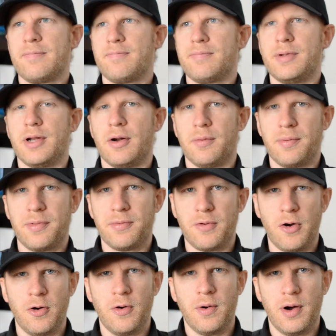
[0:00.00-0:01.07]
you know
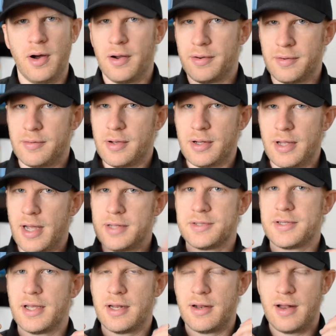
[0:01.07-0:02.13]
throw on a
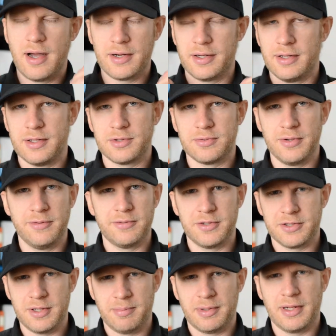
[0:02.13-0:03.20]
headset an oculus rift or
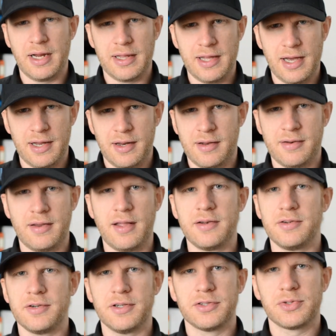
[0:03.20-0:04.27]
something like that and then
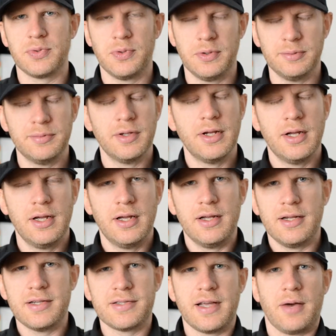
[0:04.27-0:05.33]
you're in school
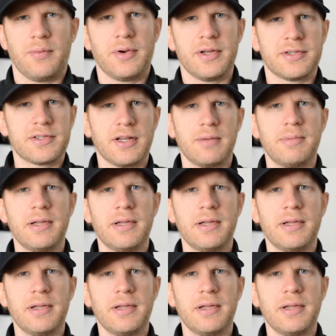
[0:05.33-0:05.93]
is that what it's going to be